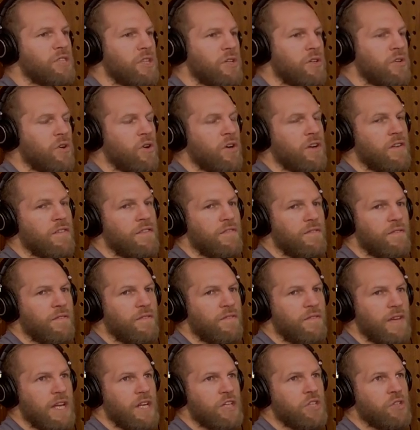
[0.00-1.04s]
So you're not going to
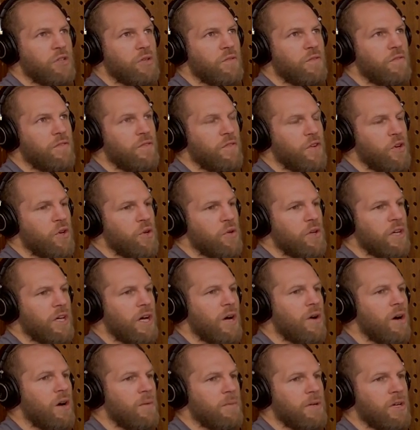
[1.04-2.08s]
finish your food and
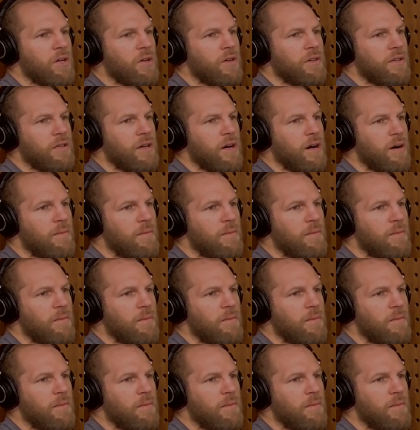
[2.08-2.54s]
go, oh my god,